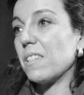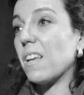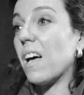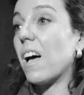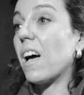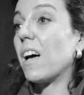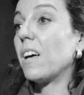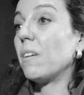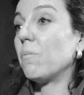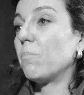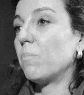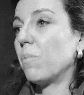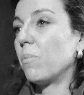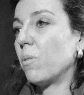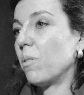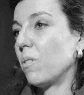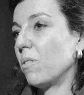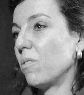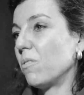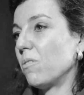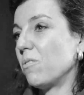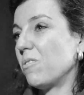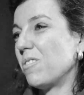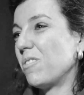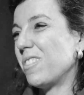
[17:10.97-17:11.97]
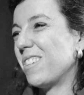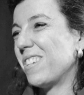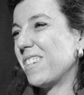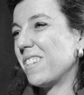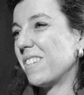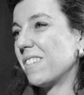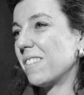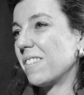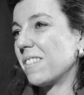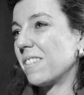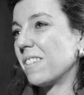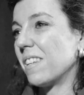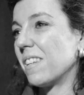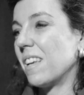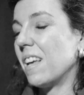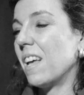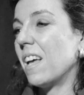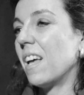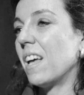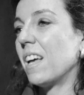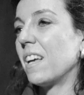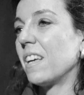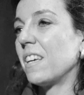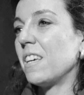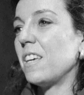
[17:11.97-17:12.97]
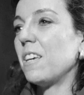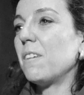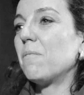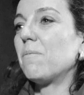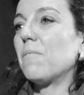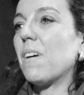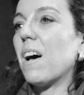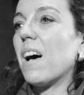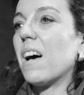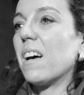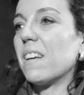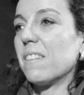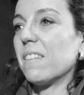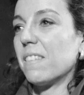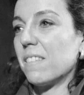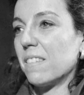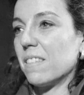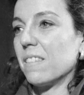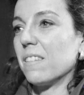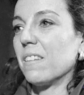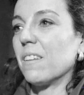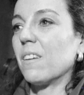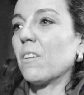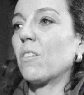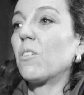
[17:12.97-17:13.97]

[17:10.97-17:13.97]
Typologies give us